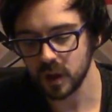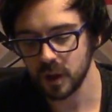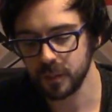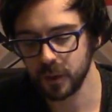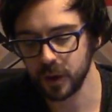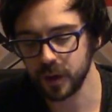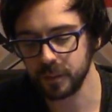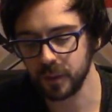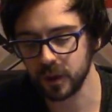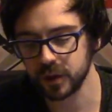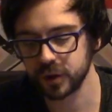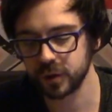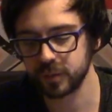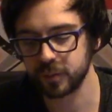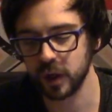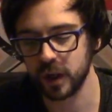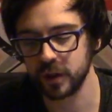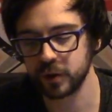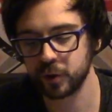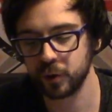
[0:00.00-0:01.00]
but you must
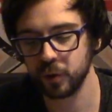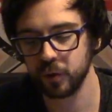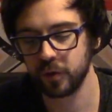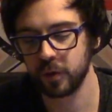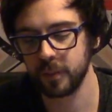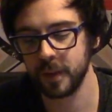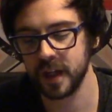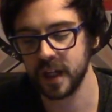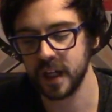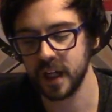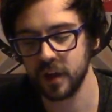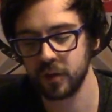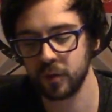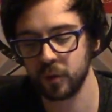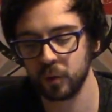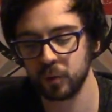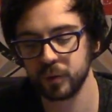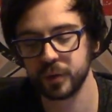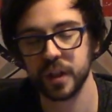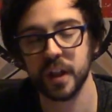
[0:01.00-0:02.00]
subtract 2 from any hit
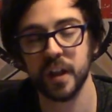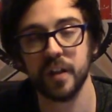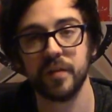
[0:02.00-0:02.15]
rolls